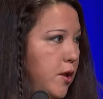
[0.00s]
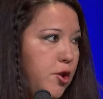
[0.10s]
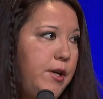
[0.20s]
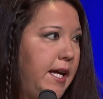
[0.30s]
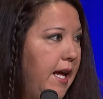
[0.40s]
to
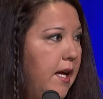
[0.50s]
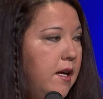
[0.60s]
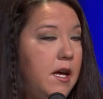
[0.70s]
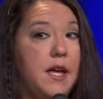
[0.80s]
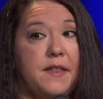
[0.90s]
drink it.
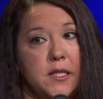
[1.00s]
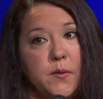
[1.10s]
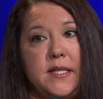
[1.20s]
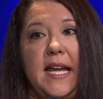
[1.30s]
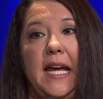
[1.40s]
This
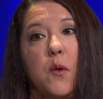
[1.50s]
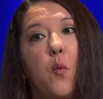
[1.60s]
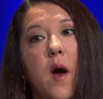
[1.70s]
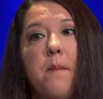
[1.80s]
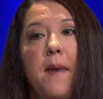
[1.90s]
was taken
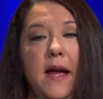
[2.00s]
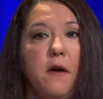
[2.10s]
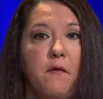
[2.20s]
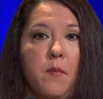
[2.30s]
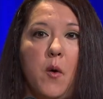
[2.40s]
one
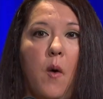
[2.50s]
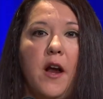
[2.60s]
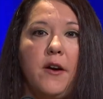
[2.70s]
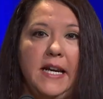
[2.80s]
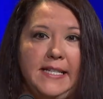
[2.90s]
mile from a
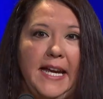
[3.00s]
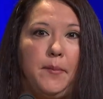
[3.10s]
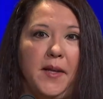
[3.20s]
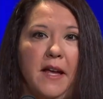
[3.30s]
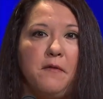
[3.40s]
water intake
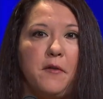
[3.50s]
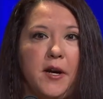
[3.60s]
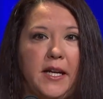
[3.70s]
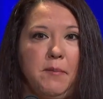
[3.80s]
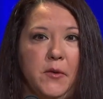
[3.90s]
plant for
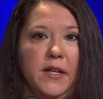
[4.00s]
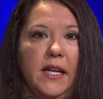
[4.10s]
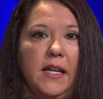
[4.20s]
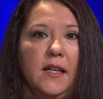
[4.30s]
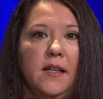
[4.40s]
our
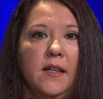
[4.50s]
community.